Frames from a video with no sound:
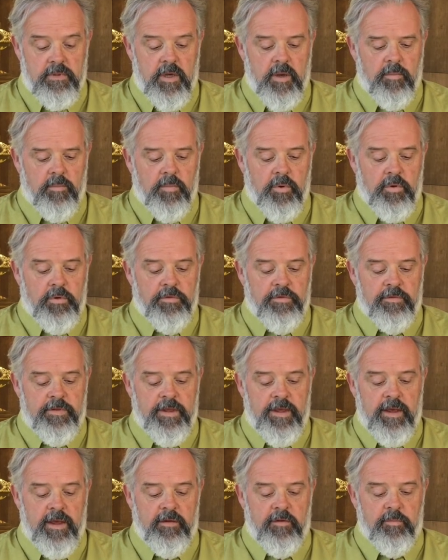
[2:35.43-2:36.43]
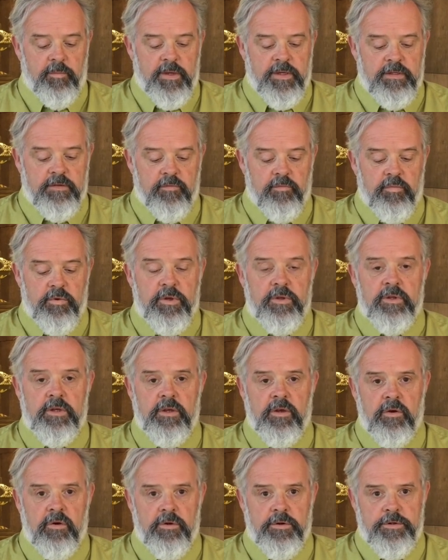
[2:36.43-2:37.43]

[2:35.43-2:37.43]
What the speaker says: Both the aspects of breathing are